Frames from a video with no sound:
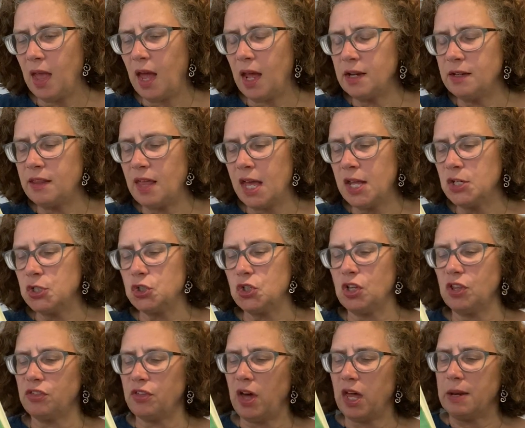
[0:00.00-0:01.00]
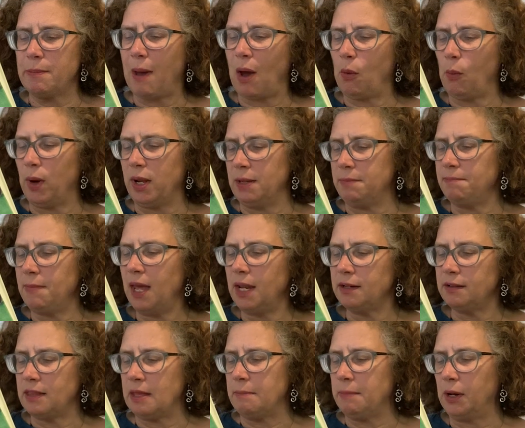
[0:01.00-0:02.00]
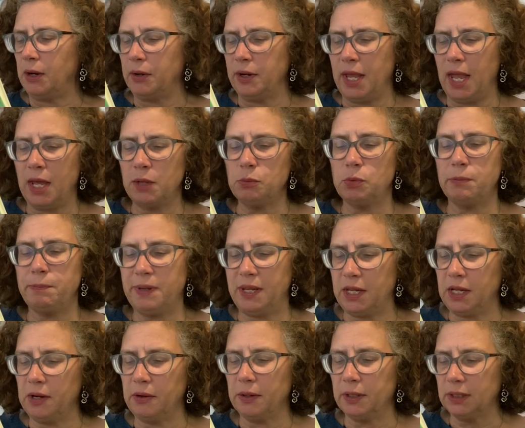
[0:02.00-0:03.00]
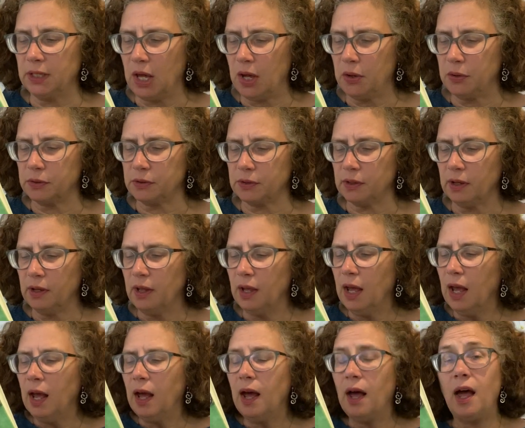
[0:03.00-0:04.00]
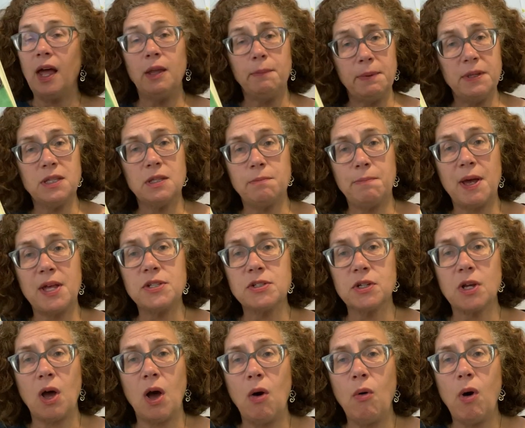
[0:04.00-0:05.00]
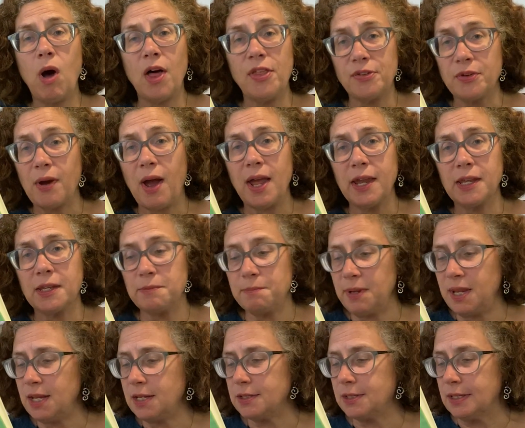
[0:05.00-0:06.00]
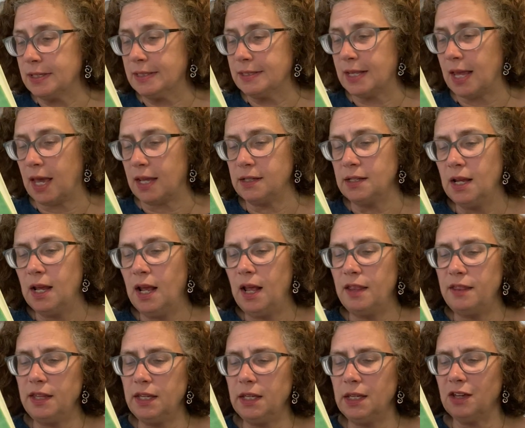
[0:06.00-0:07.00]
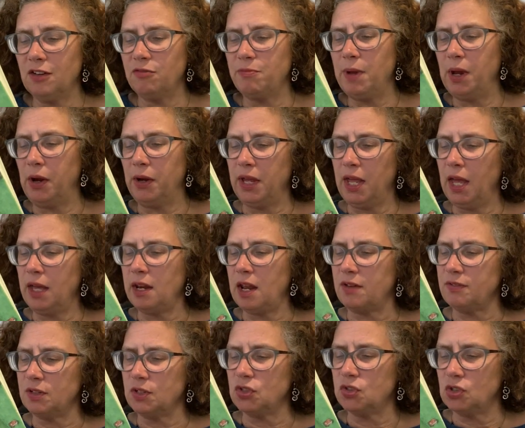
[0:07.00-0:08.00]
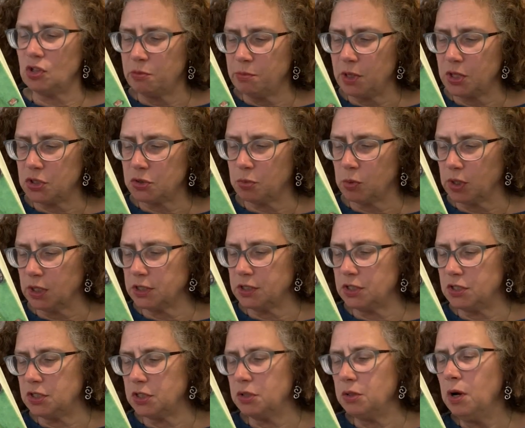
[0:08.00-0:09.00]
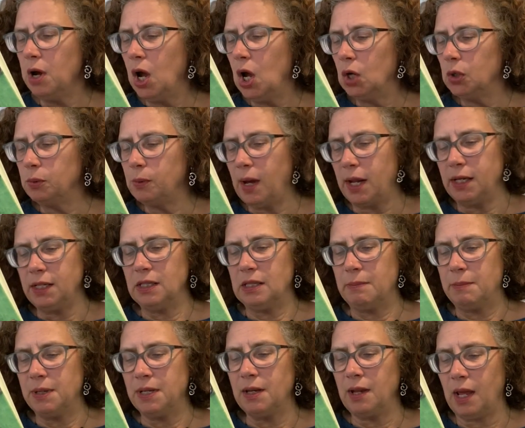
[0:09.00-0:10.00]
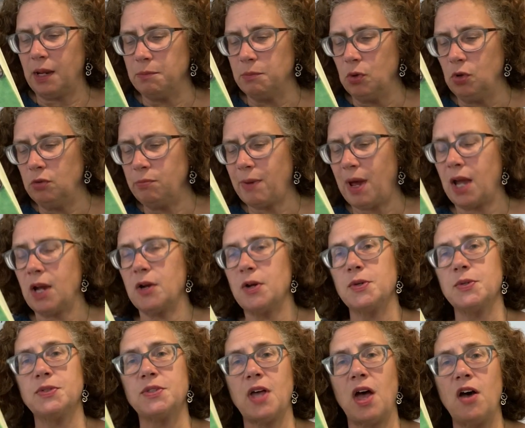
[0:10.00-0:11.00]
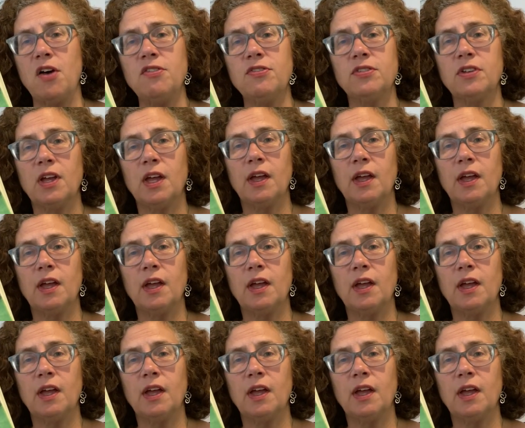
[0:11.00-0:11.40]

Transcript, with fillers: And then she thought about what it meant that Marianne would be here alone. I'll be the best co-author I can be, she said, thinking of Marianne having so much work to do, running the Midnight Moon by herself